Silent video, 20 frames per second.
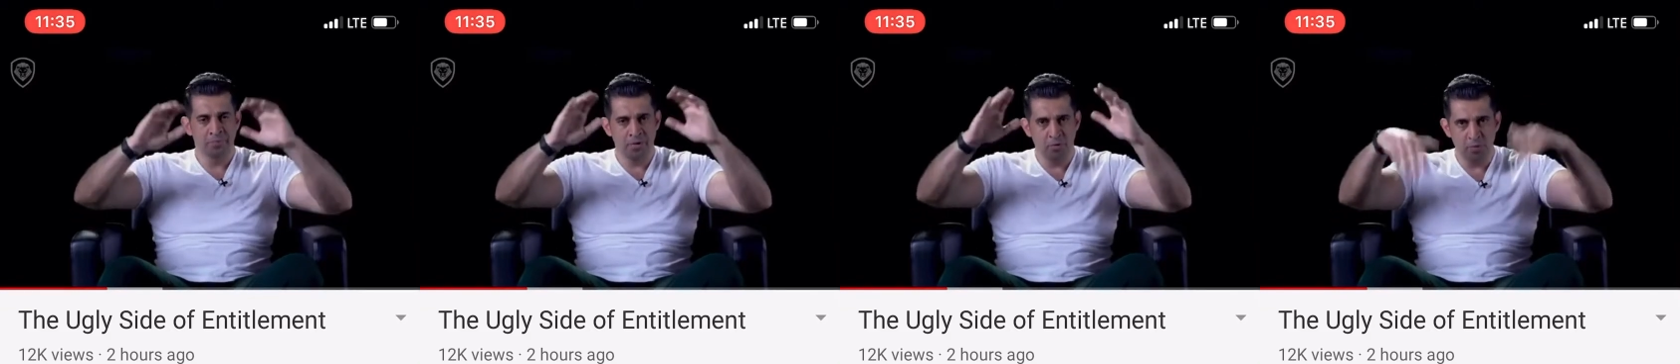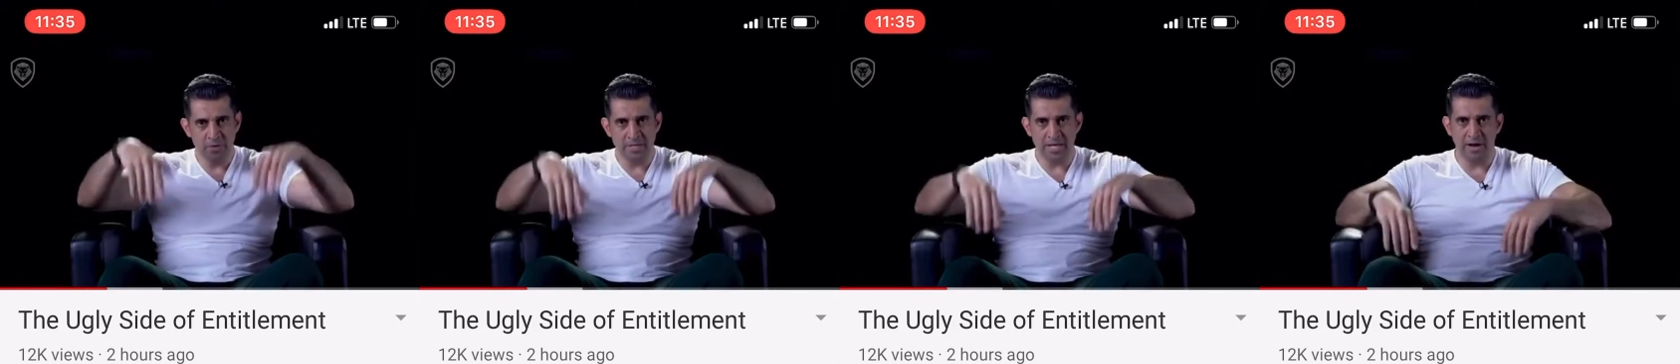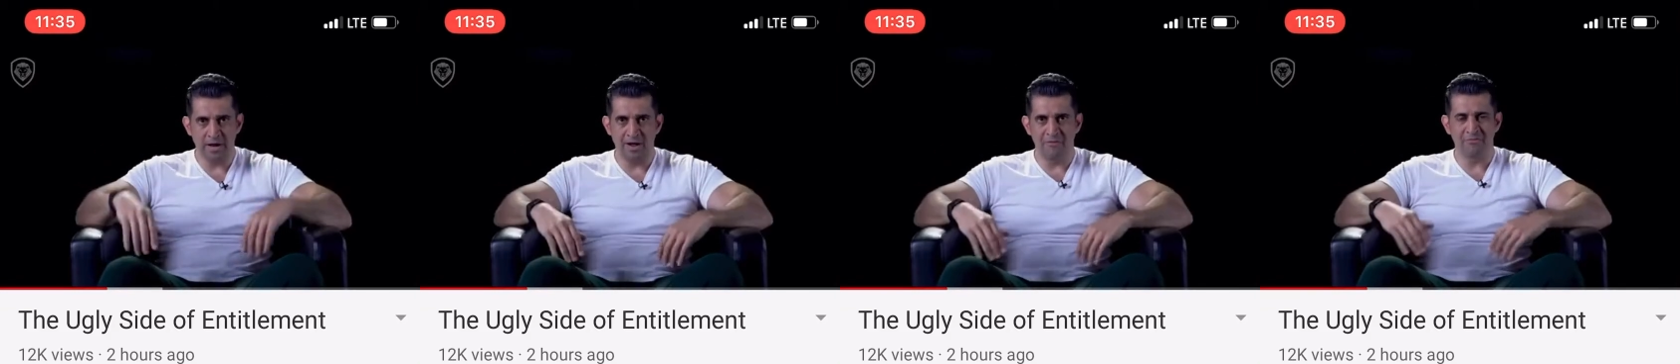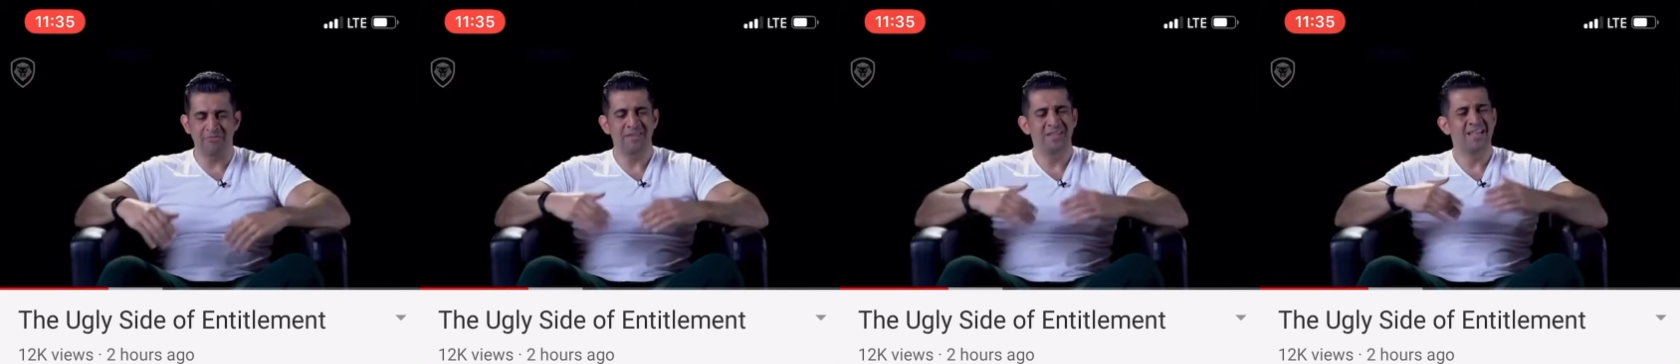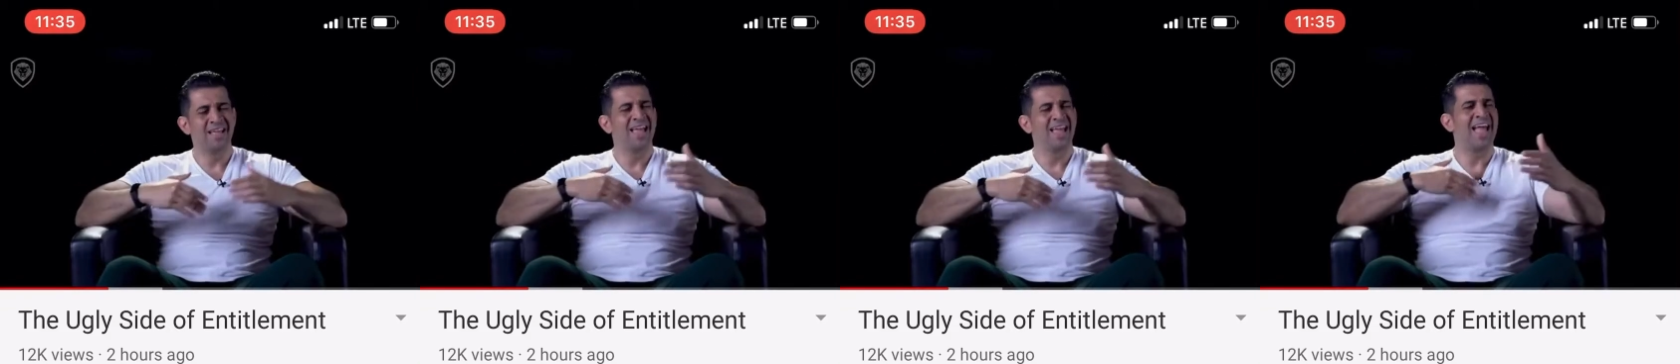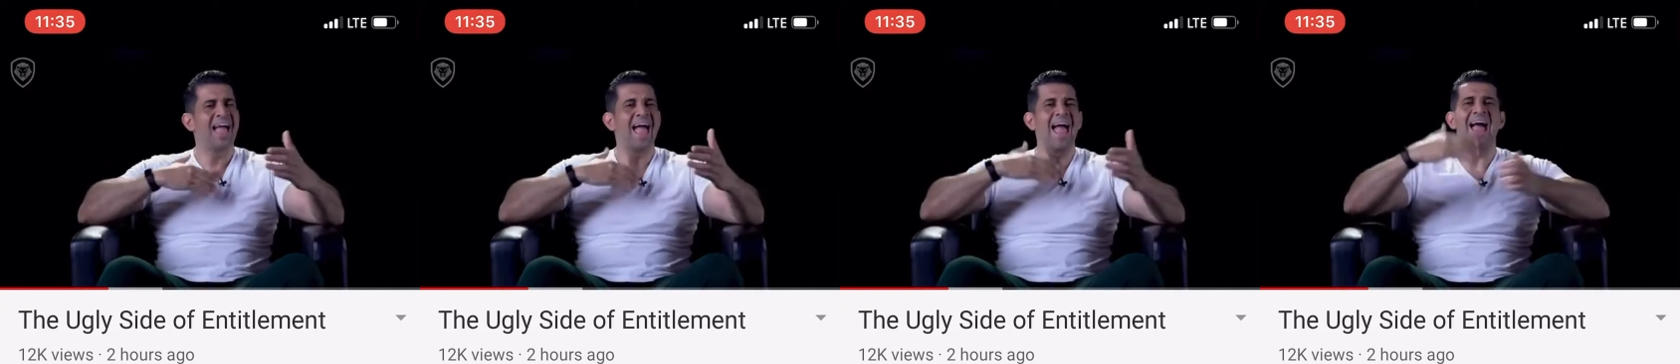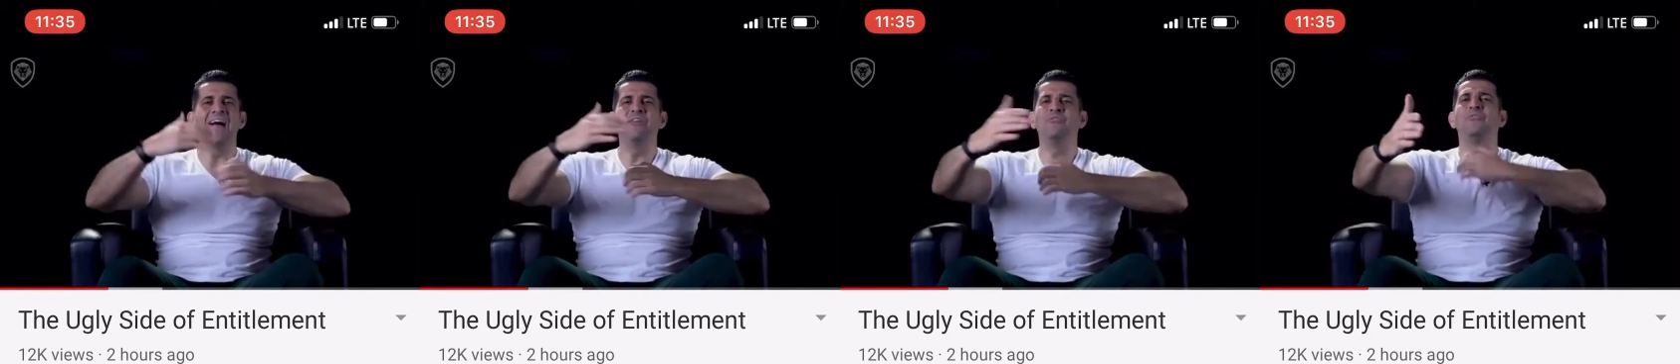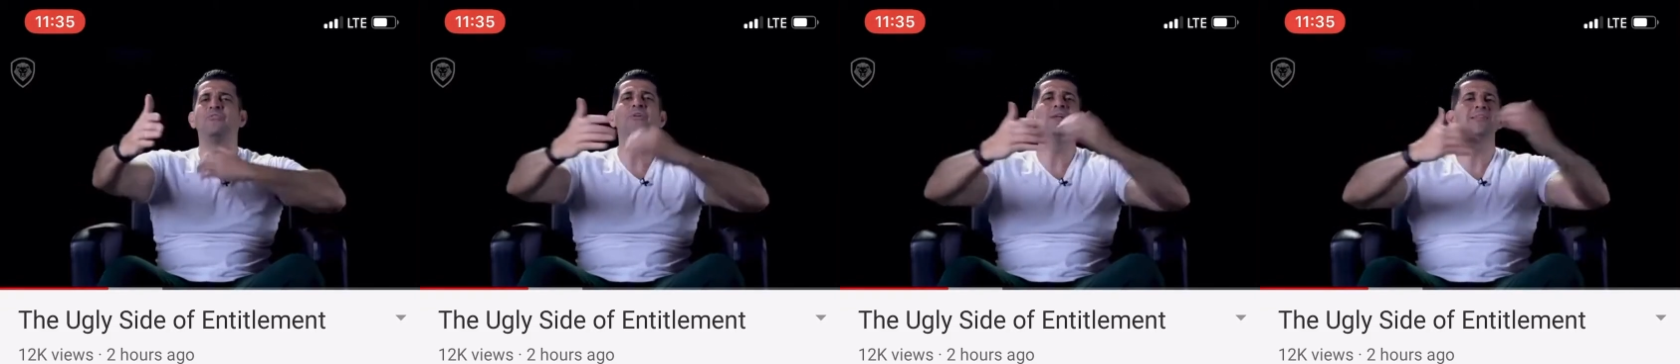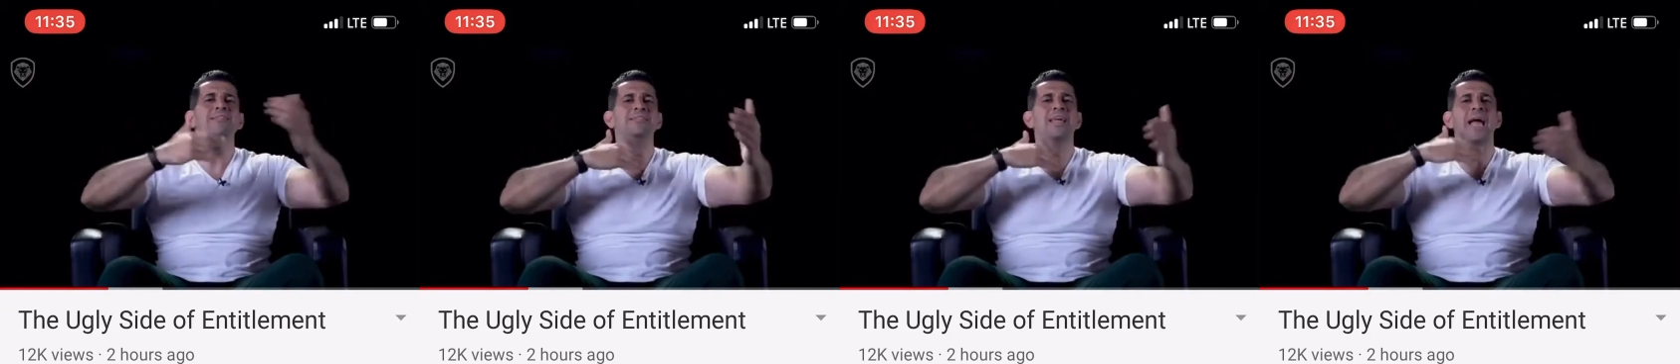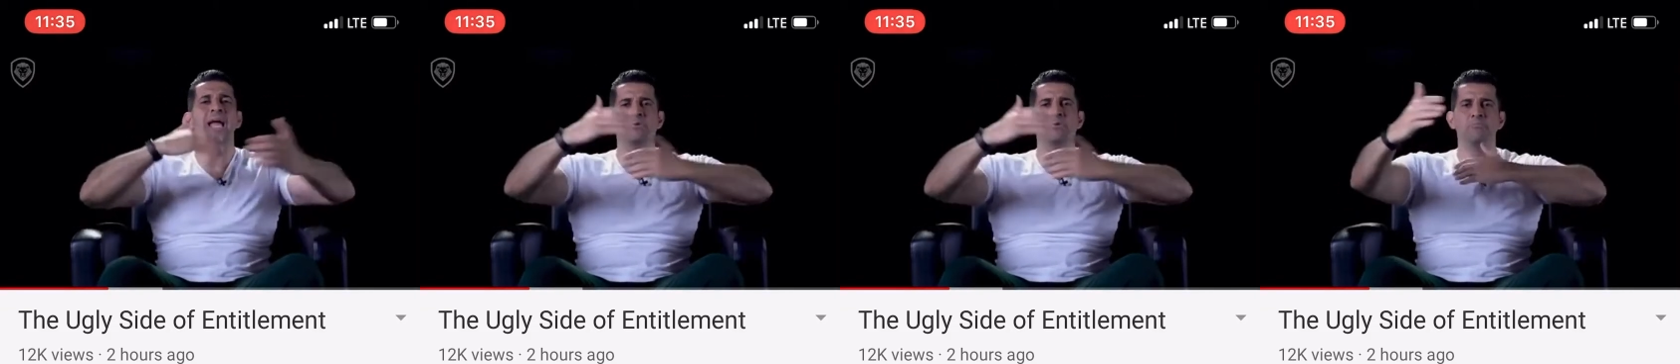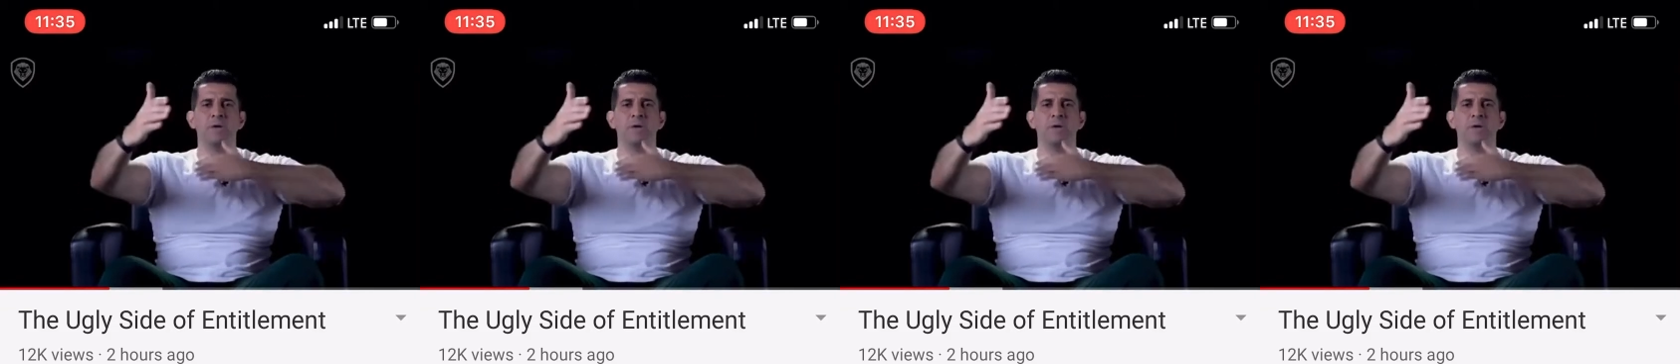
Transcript: We get off. Every day,